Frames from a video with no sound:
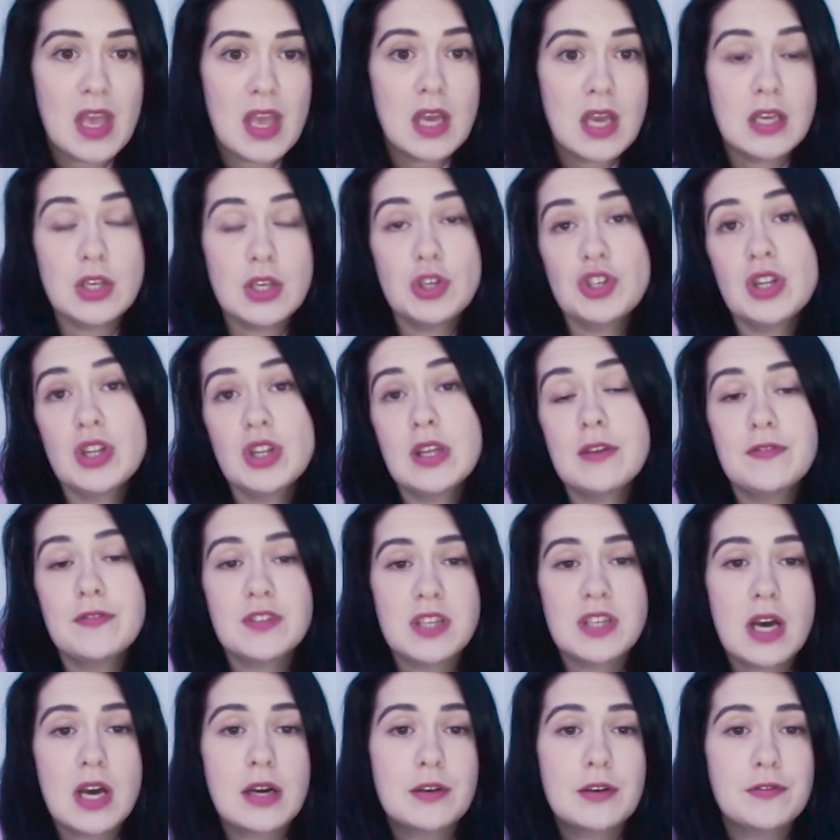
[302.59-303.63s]
Usually,
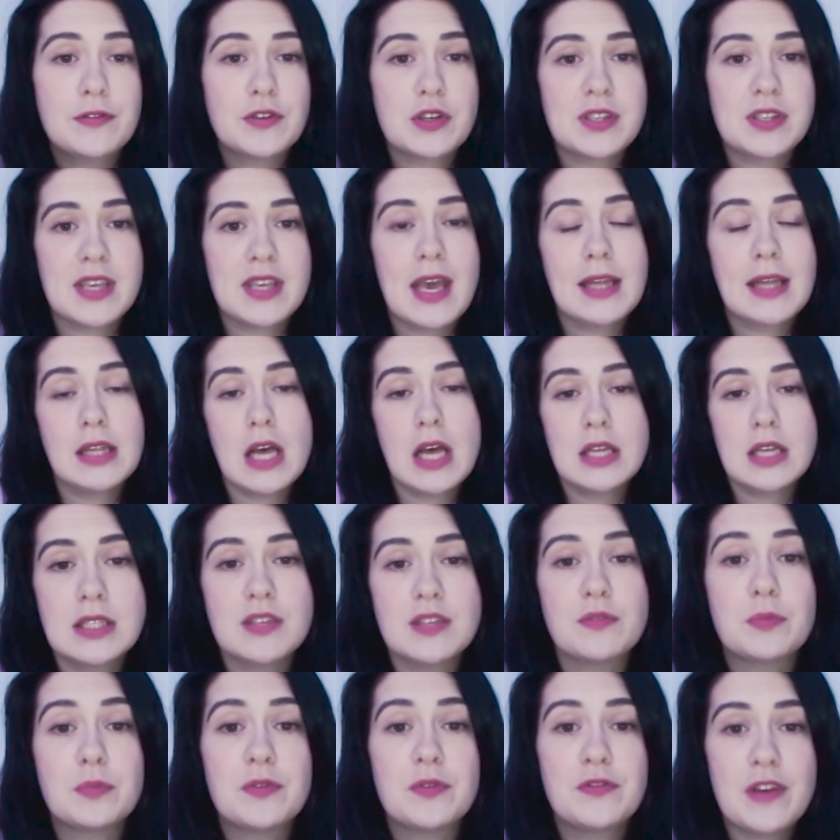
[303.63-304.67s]
photographers get lots
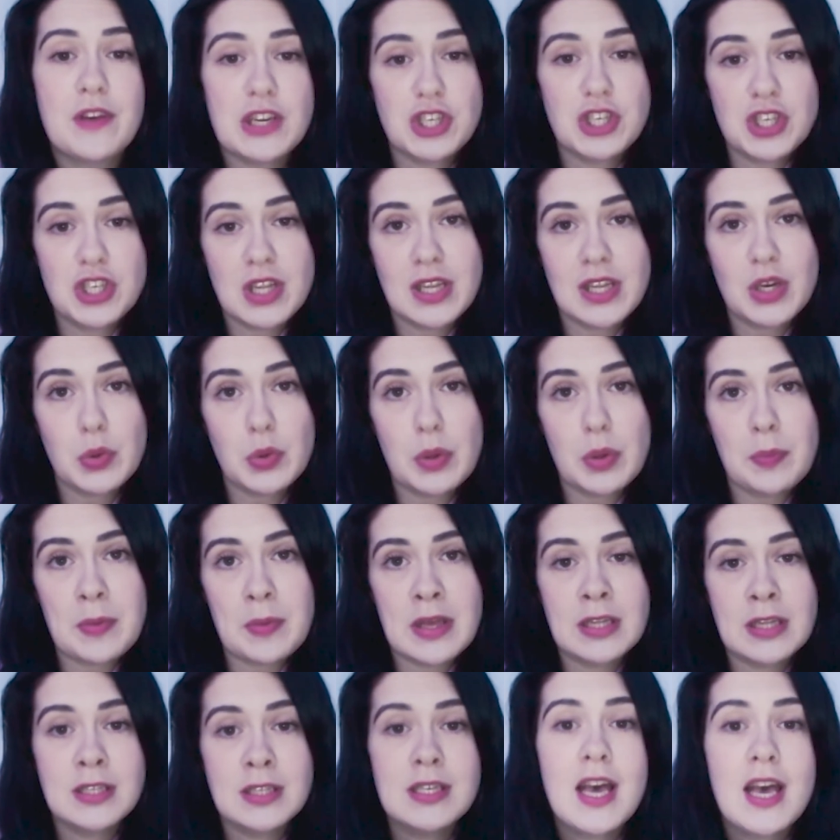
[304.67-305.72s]
professional
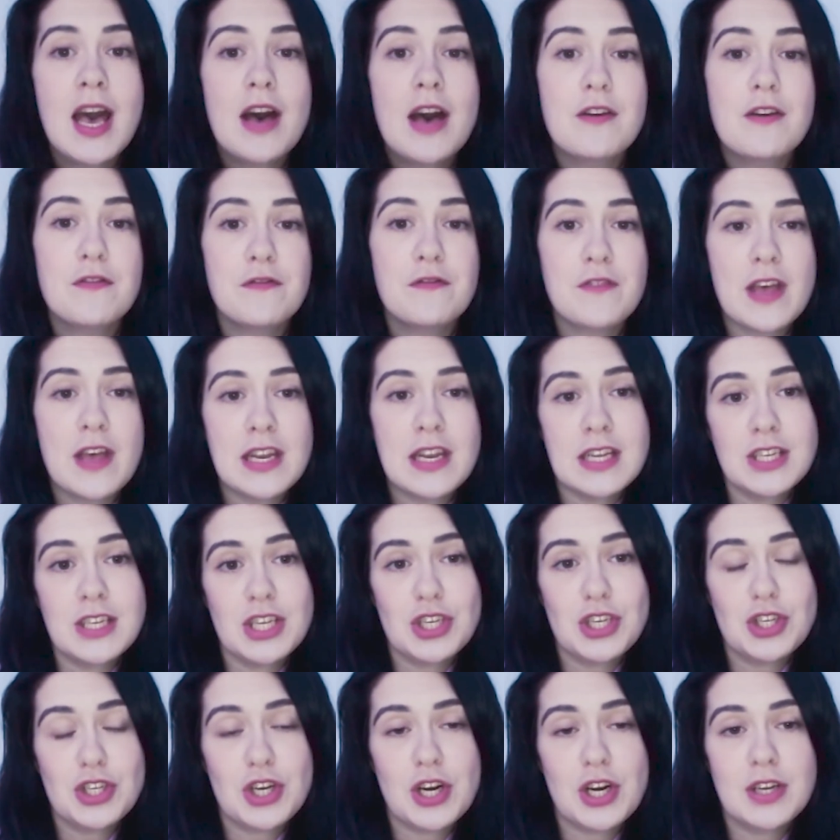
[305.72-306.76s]
equipment, fancy
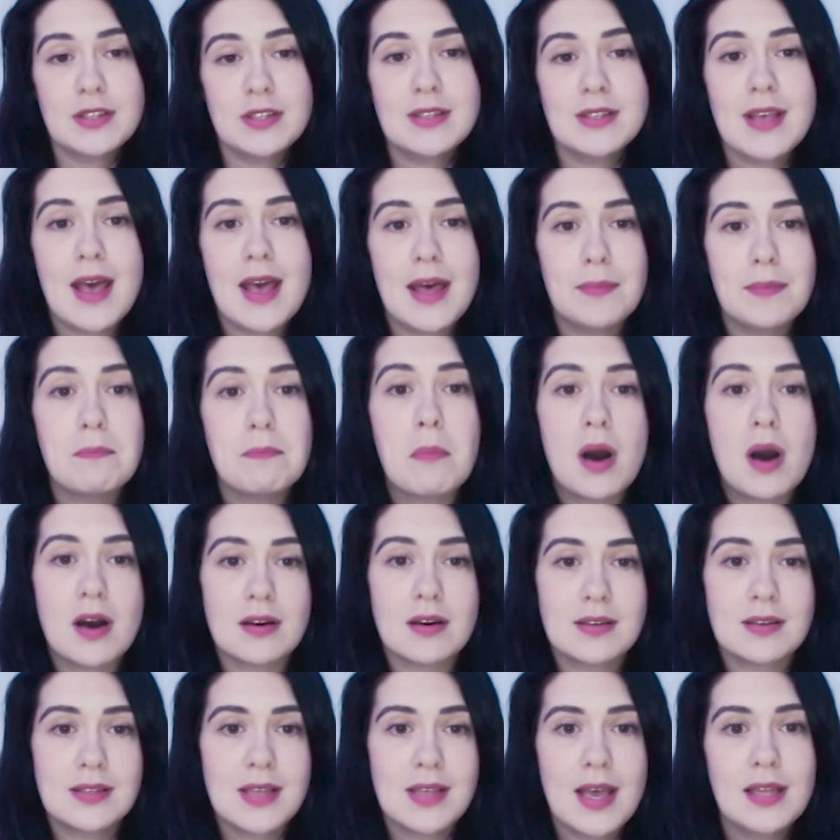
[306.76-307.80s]
t-shirts and
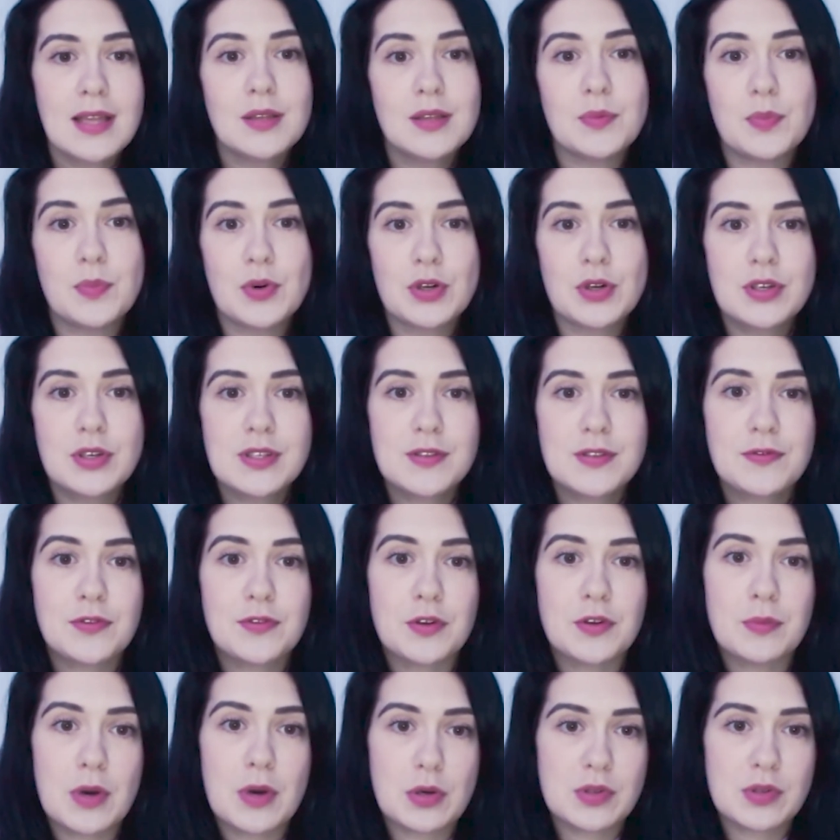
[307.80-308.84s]
mugs, and books for
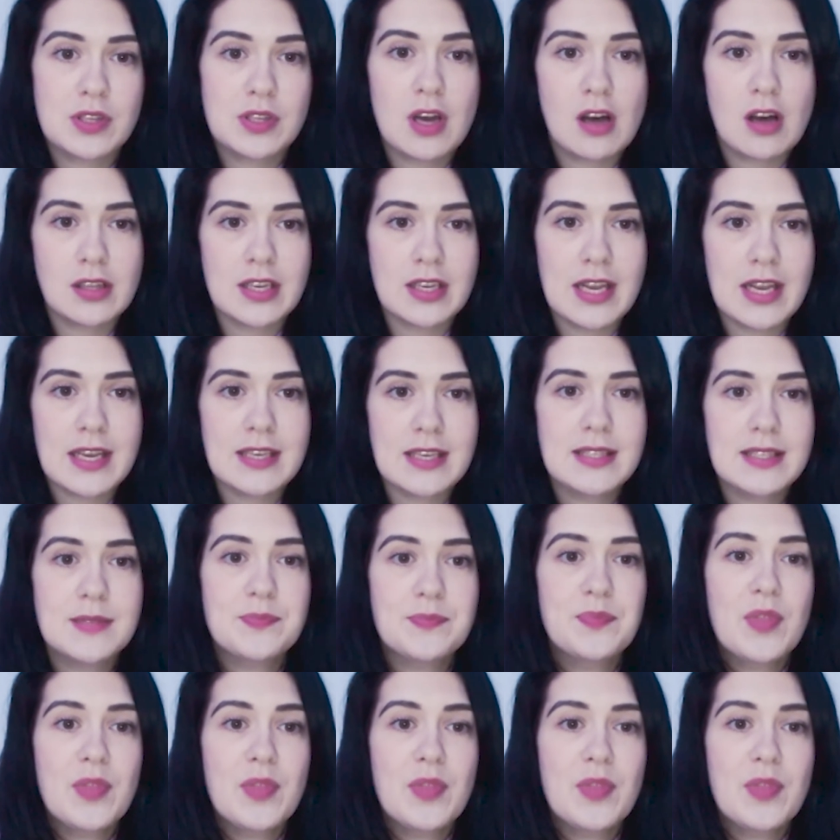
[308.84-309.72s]
most holidays.